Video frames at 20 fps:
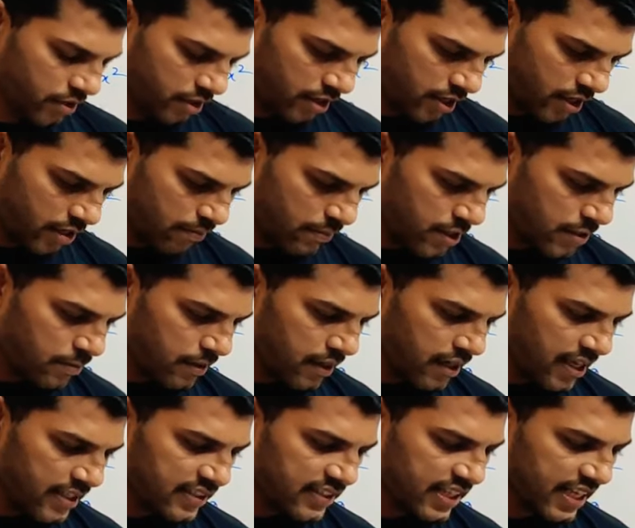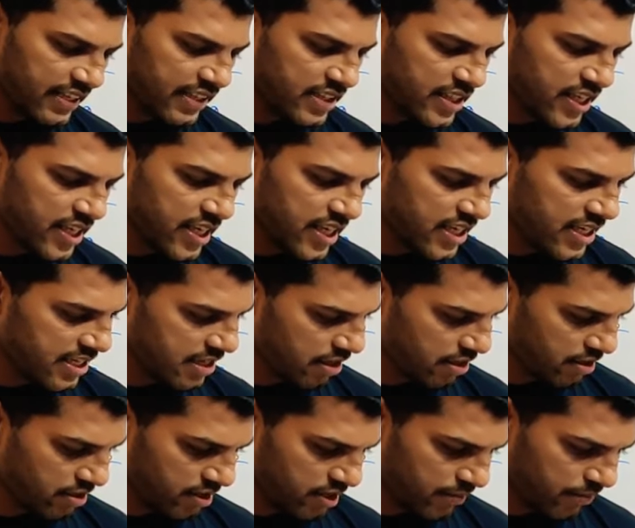it must be less than 3
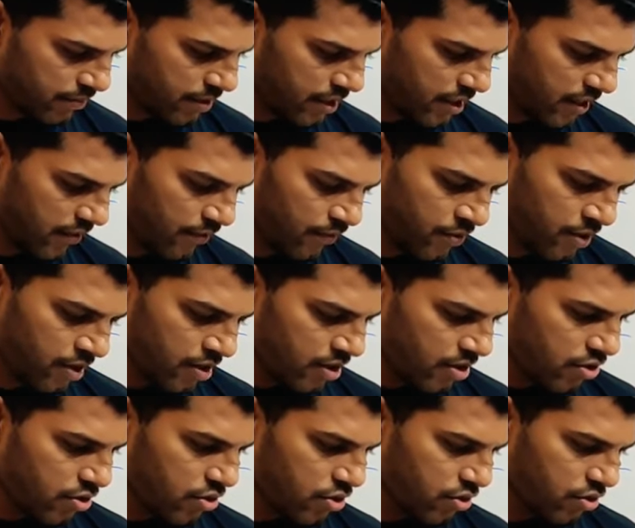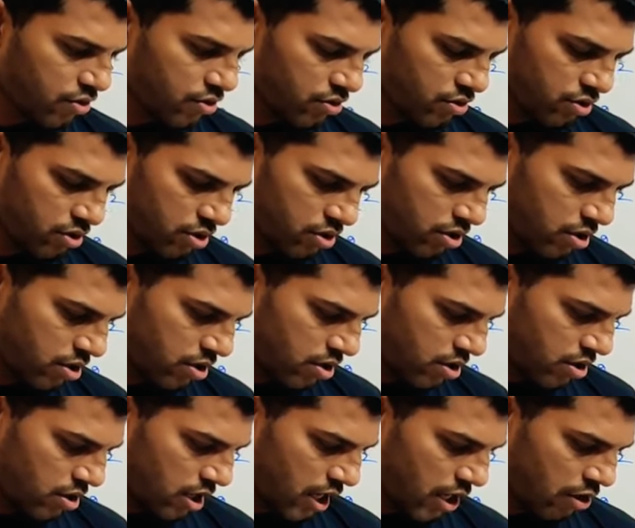or something. So
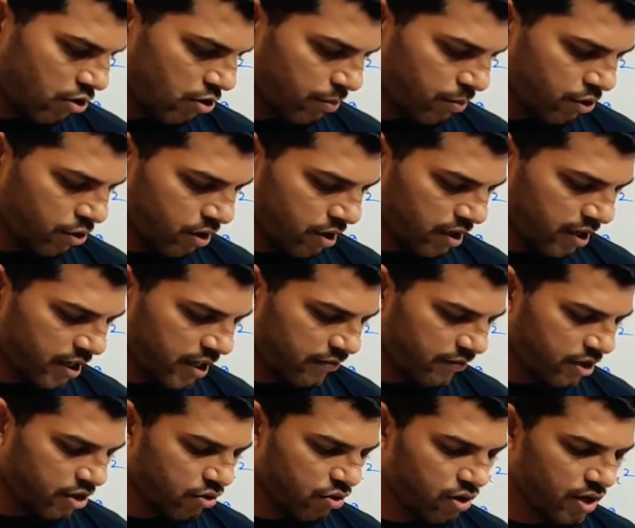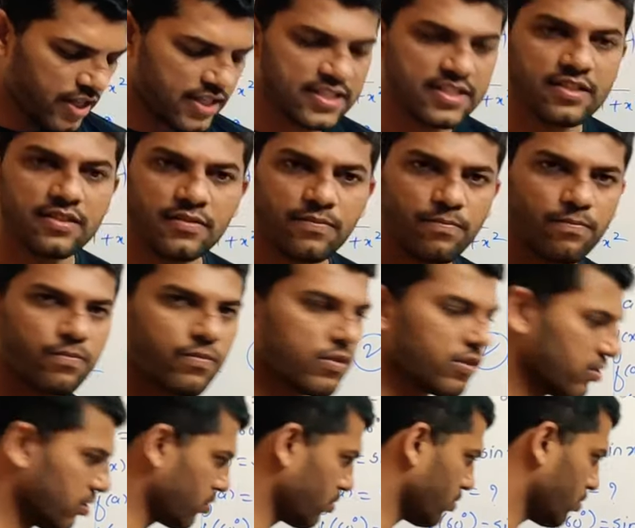I hope you are ready with your answer.
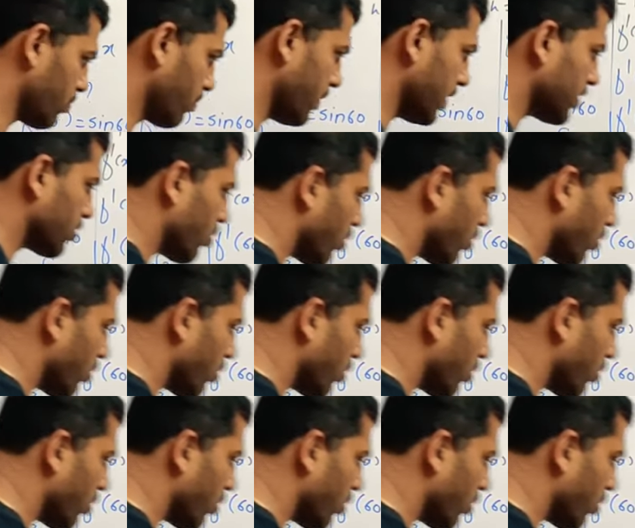So please